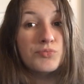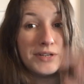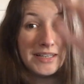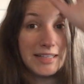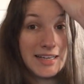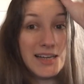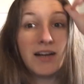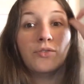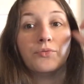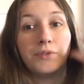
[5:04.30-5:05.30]
really,
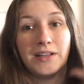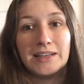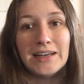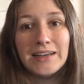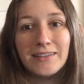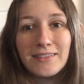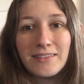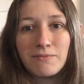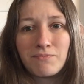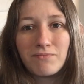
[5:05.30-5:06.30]
really
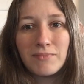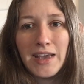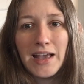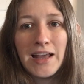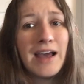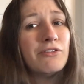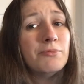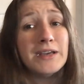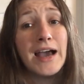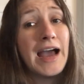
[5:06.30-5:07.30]
nice, and I
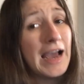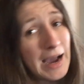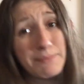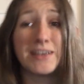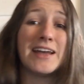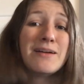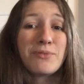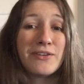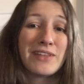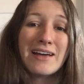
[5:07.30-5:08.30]
will be a happy
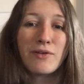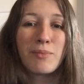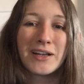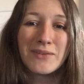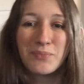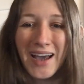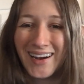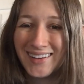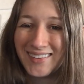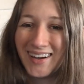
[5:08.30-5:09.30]
camper if they ever bring it
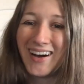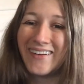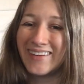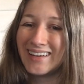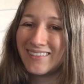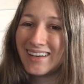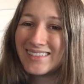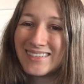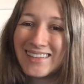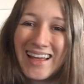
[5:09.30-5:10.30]
back. So
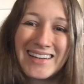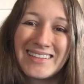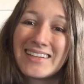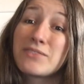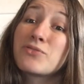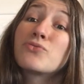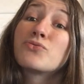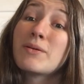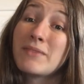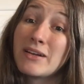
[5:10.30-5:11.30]
anyways, that is it
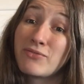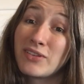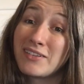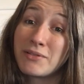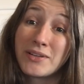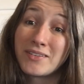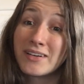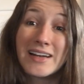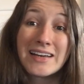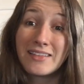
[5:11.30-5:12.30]
from me for this one. There's
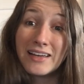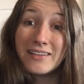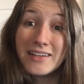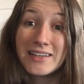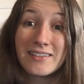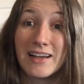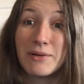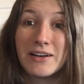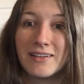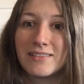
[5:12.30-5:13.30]
not anything else I can say
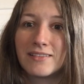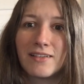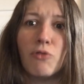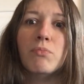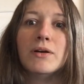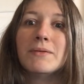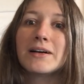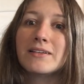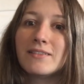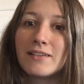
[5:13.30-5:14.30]
about it. It's a soap. What am
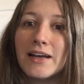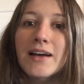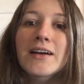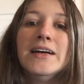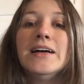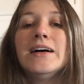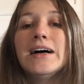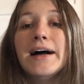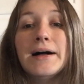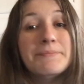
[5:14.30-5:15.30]
I gonna say?
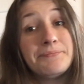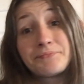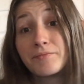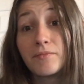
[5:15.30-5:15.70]
Um,